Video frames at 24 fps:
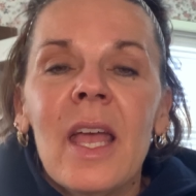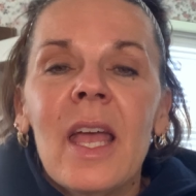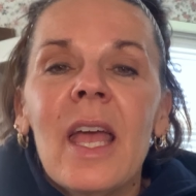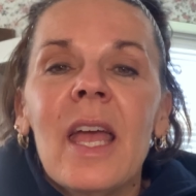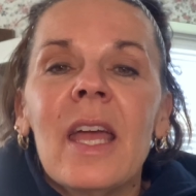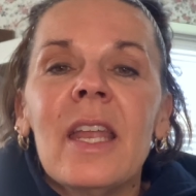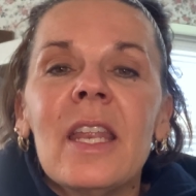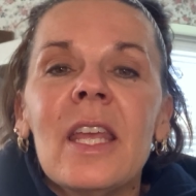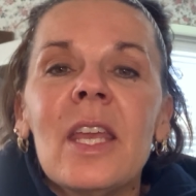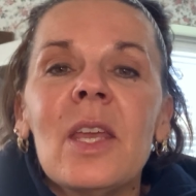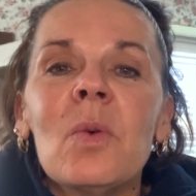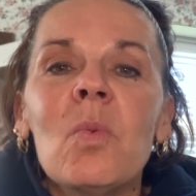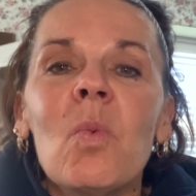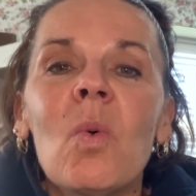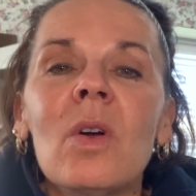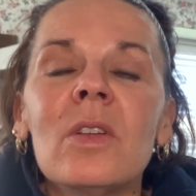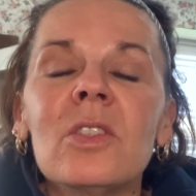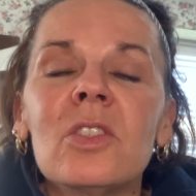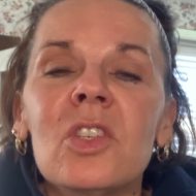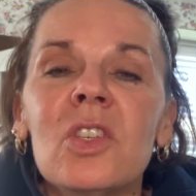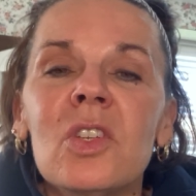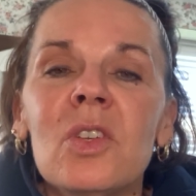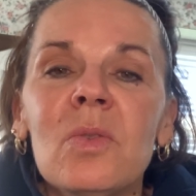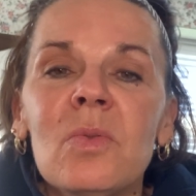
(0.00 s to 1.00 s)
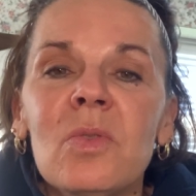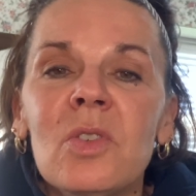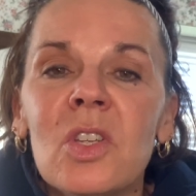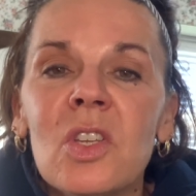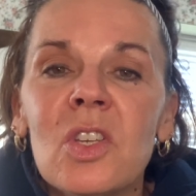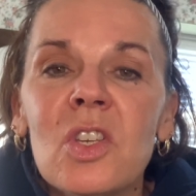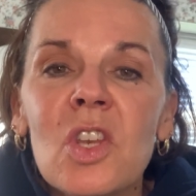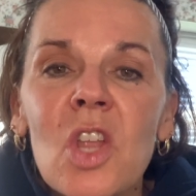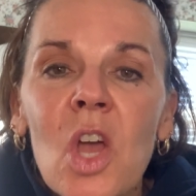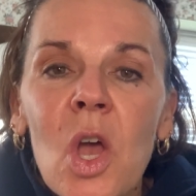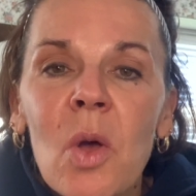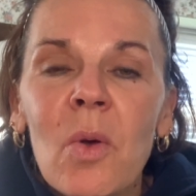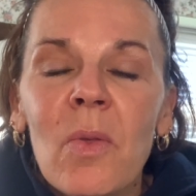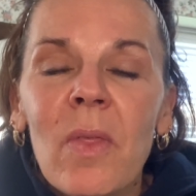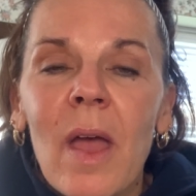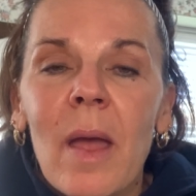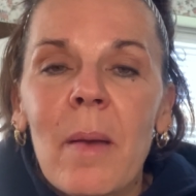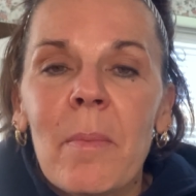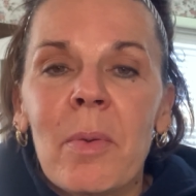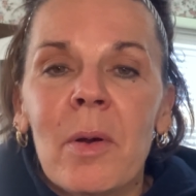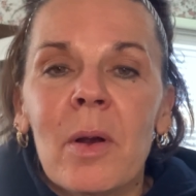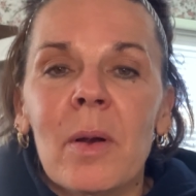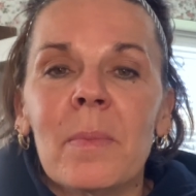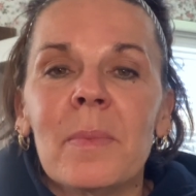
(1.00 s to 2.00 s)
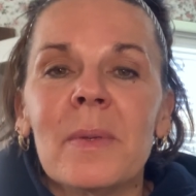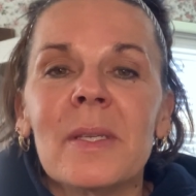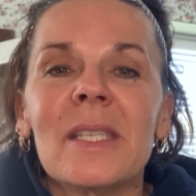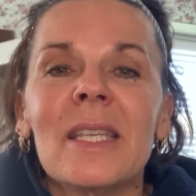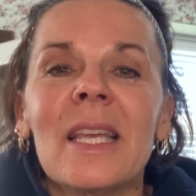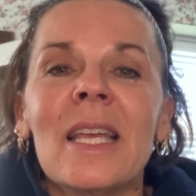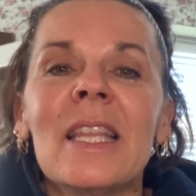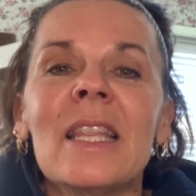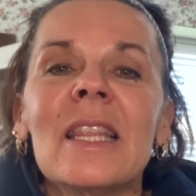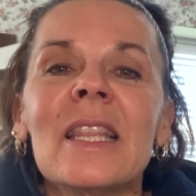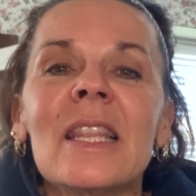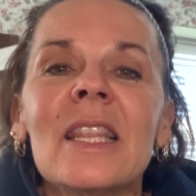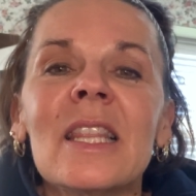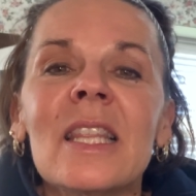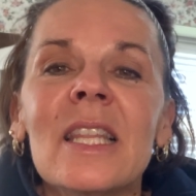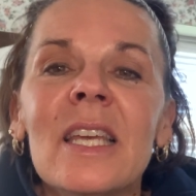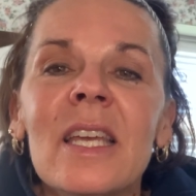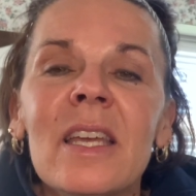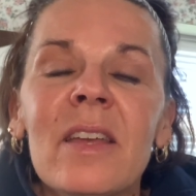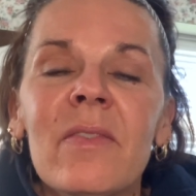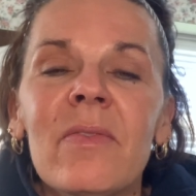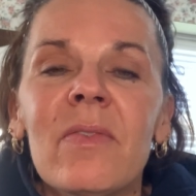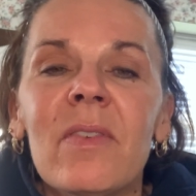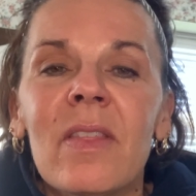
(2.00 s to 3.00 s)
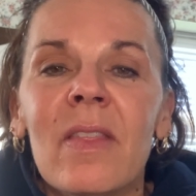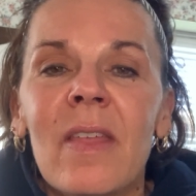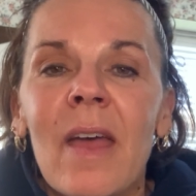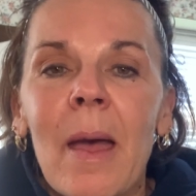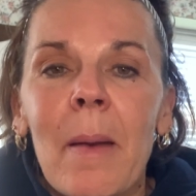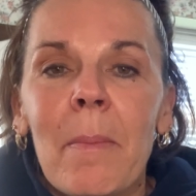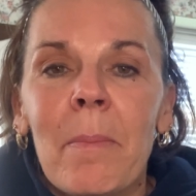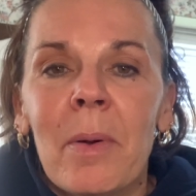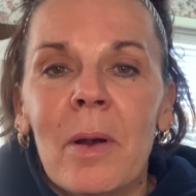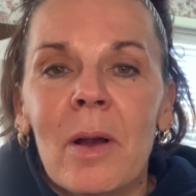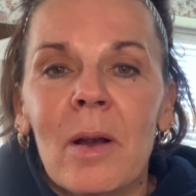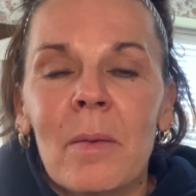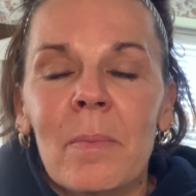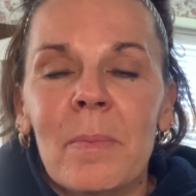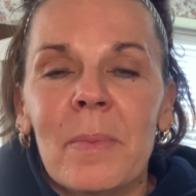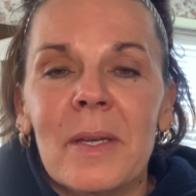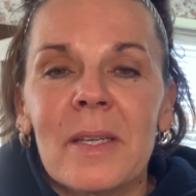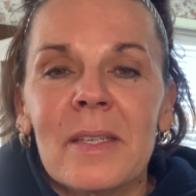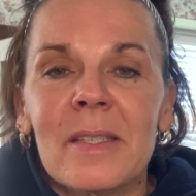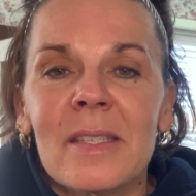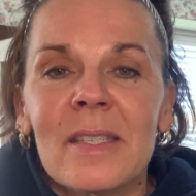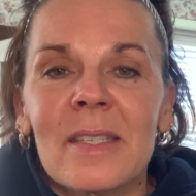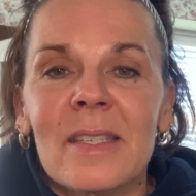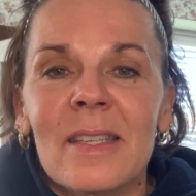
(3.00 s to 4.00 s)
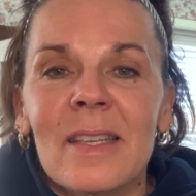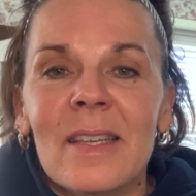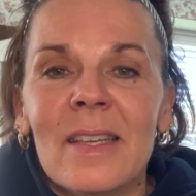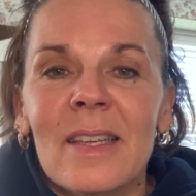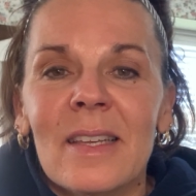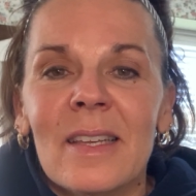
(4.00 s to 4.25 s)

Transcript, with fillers: And he wants you to know that purpose and live that purpose.